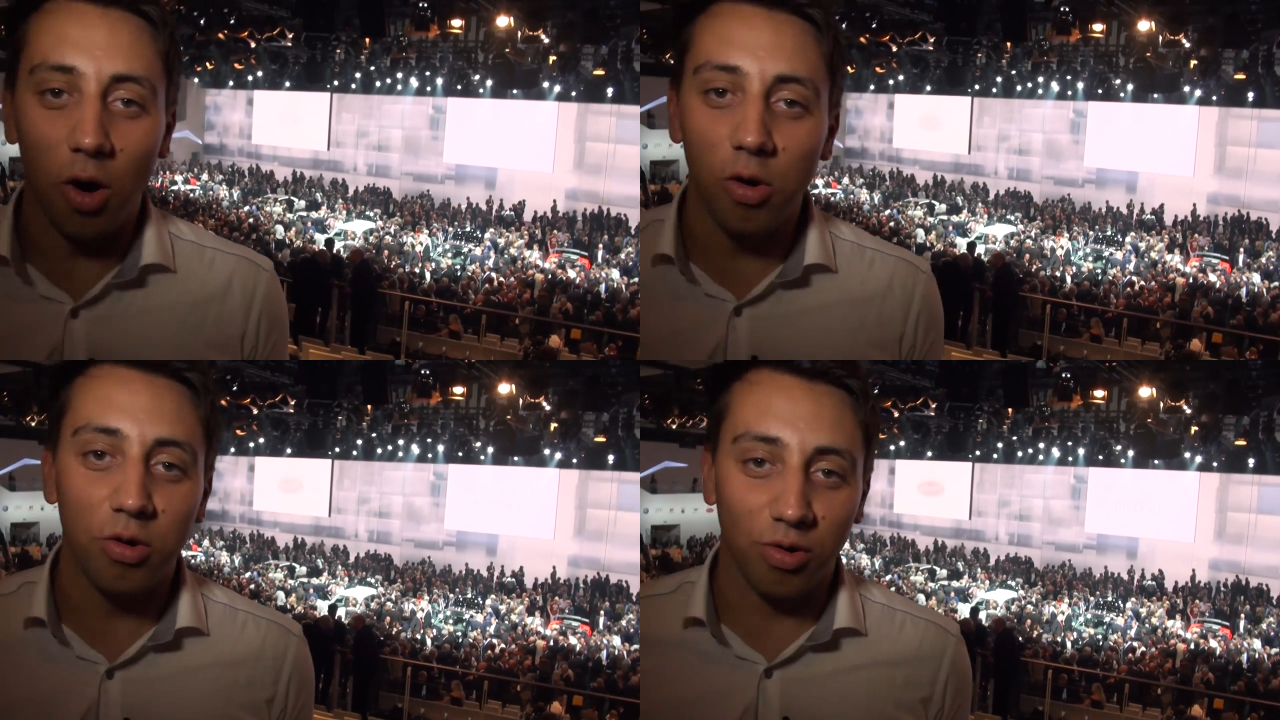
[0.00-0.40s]

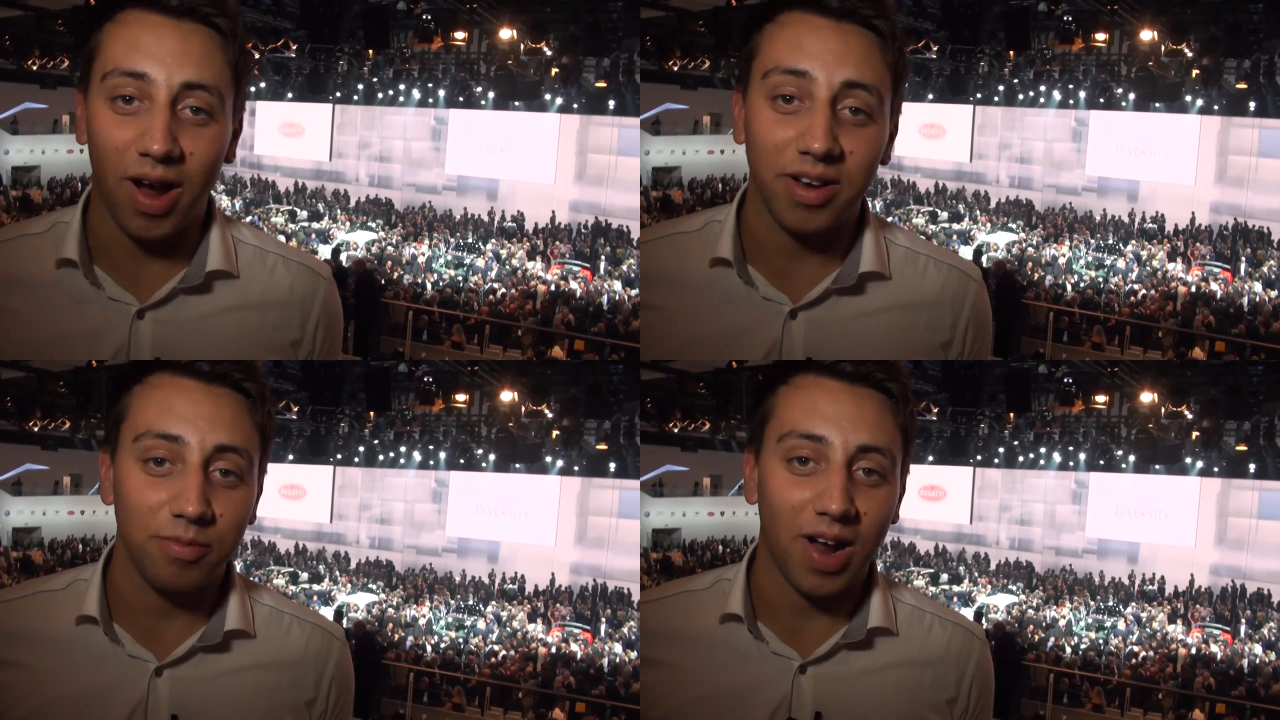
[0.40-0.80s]
all
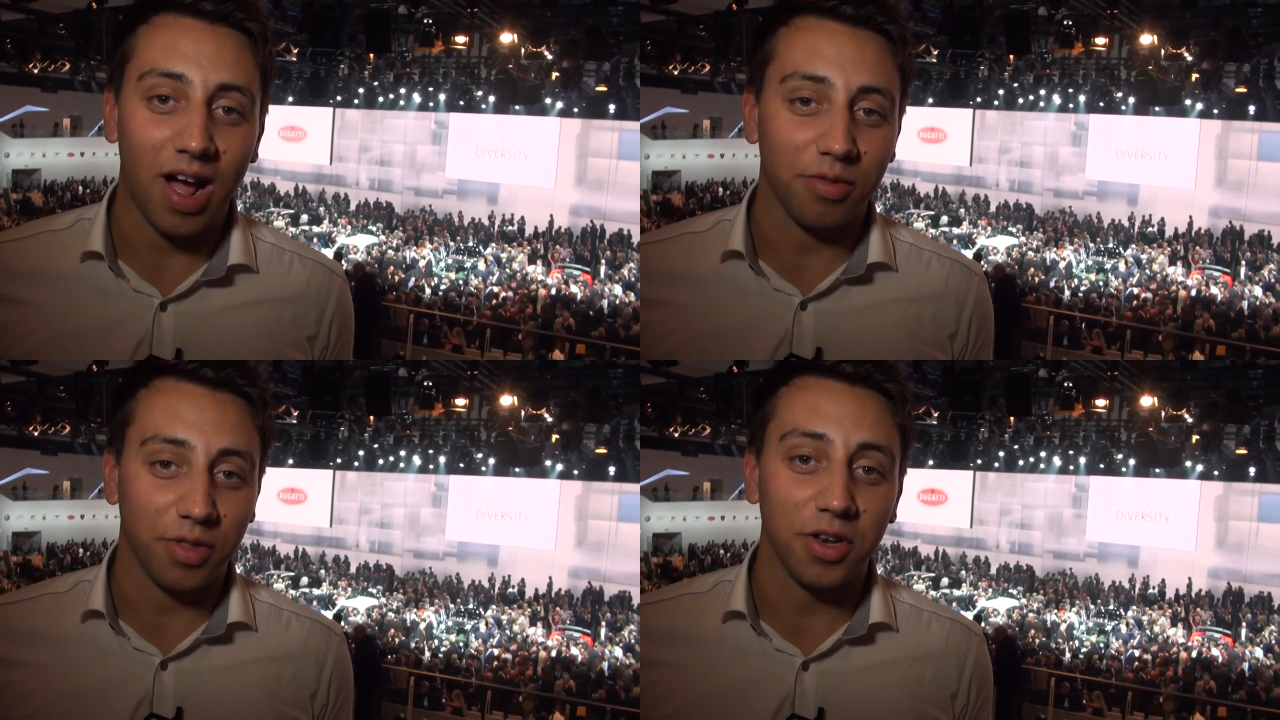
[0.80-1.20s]
crowding
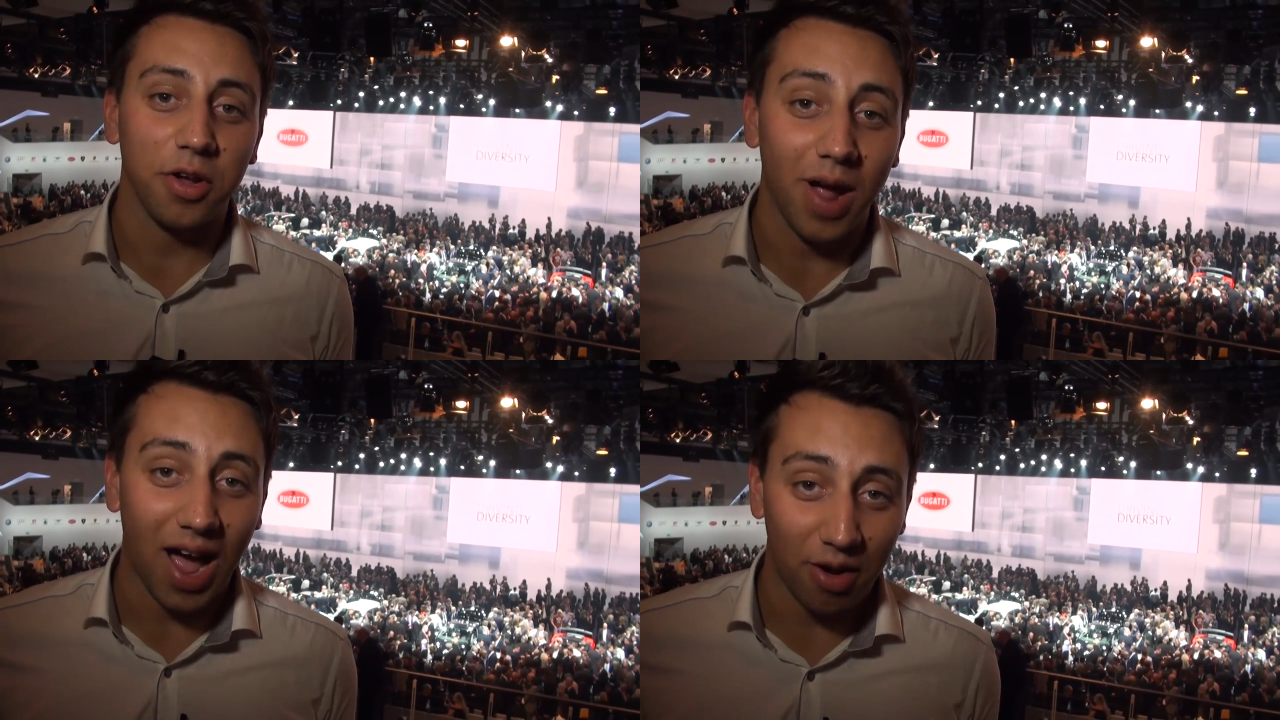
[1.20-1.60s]
round the
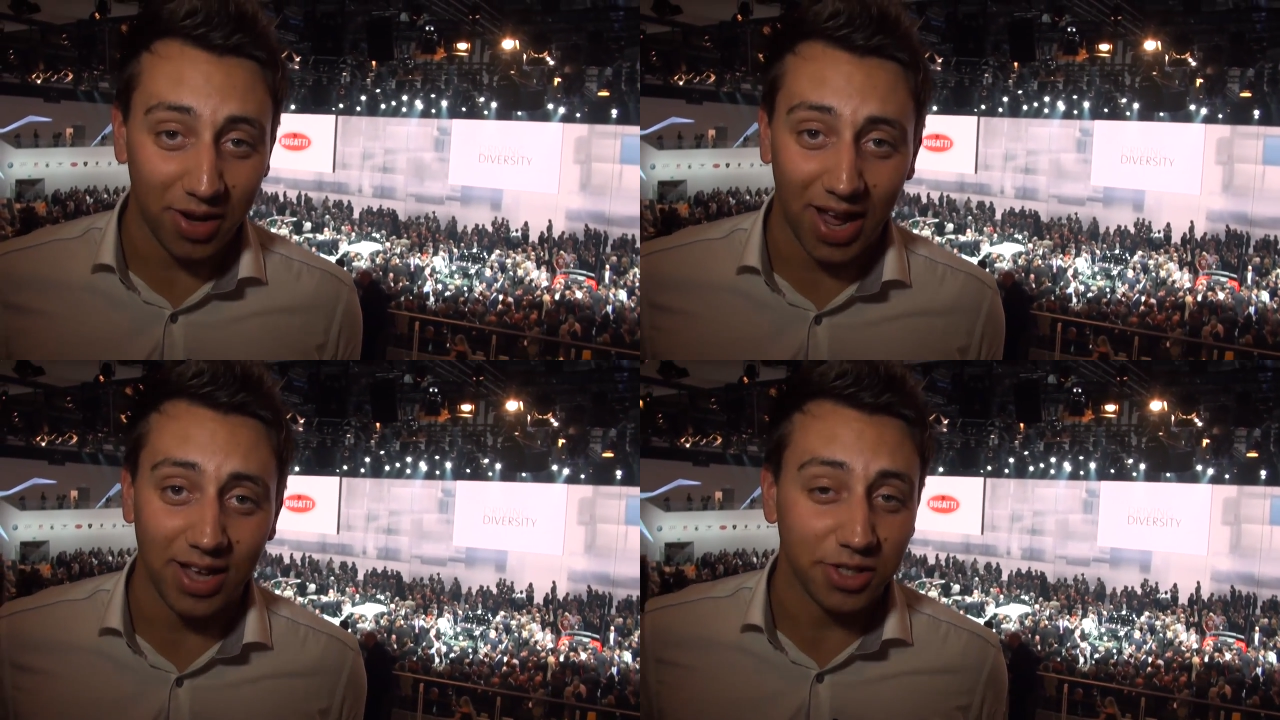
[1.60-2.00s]
new
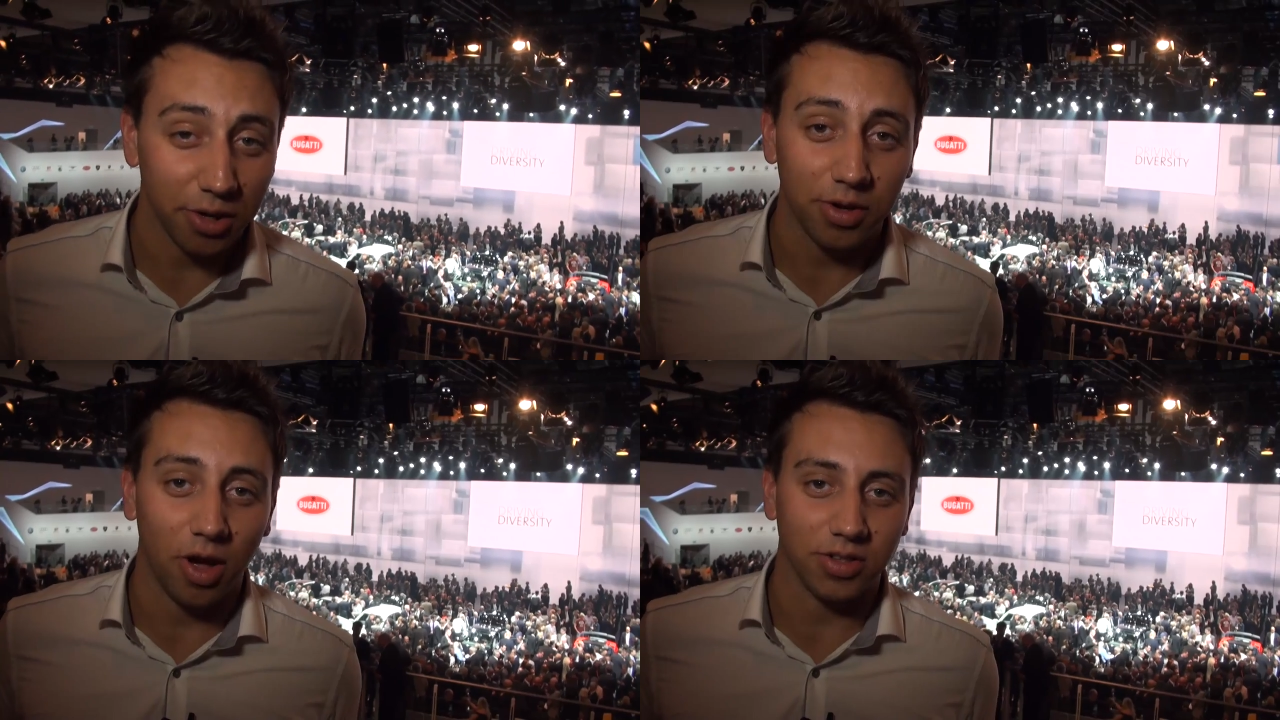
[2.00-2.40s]
Audi
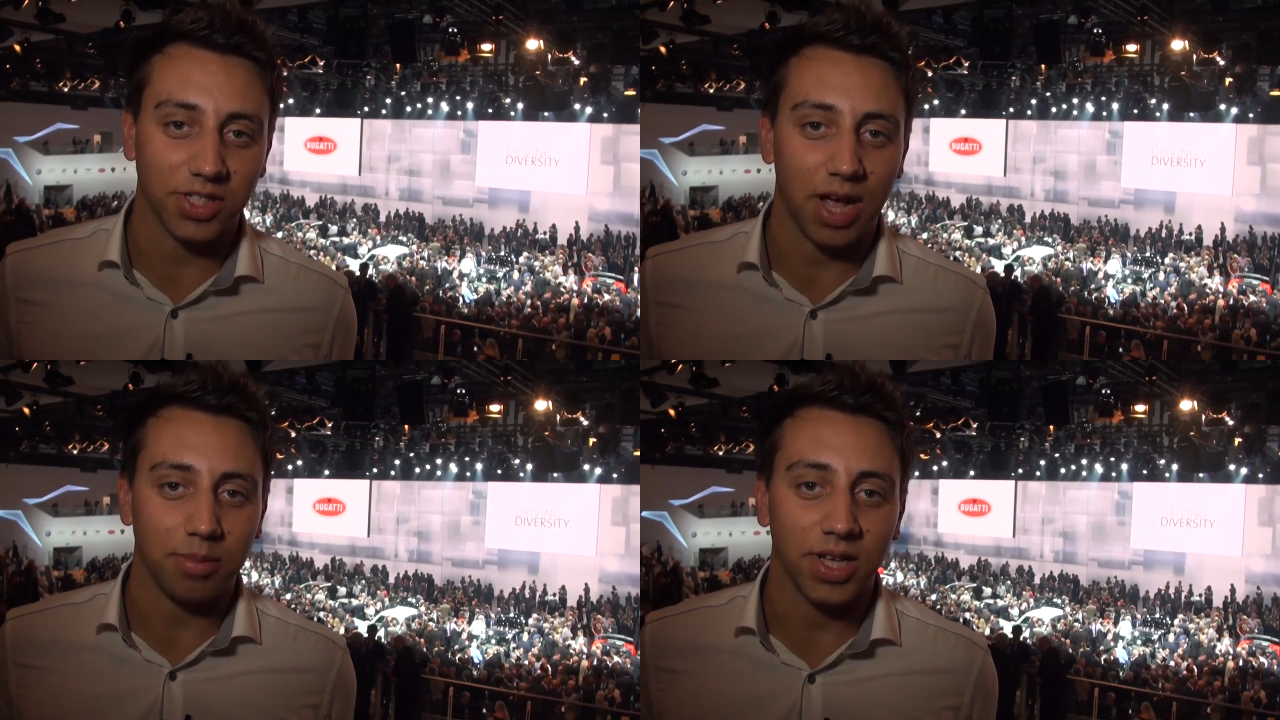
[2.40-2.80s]
A2
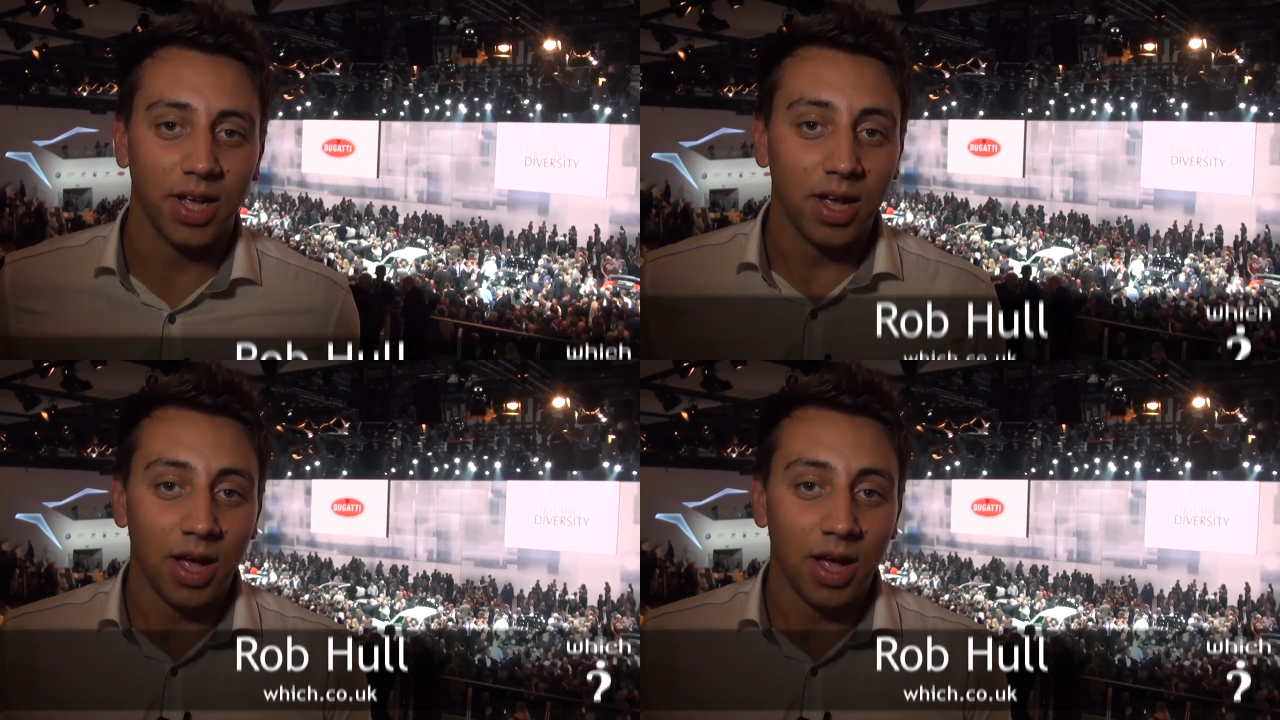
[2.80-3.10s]
concept.